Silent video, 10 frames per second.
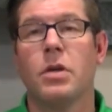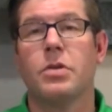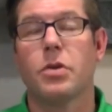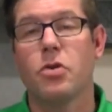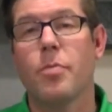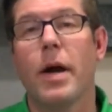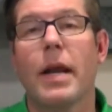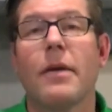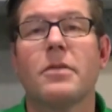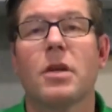So you
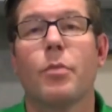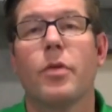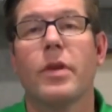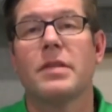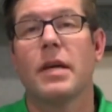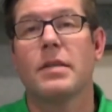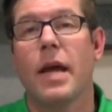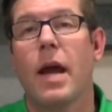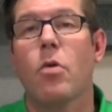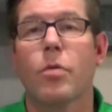might have someone that says,
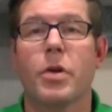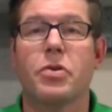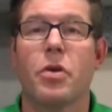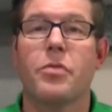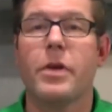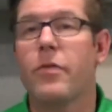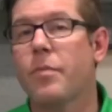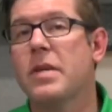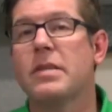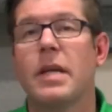hey, I want to rent your R V
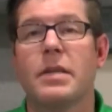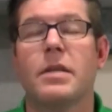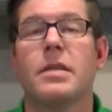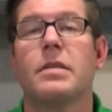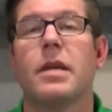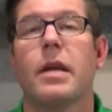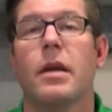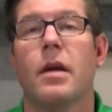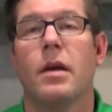from this date to this date.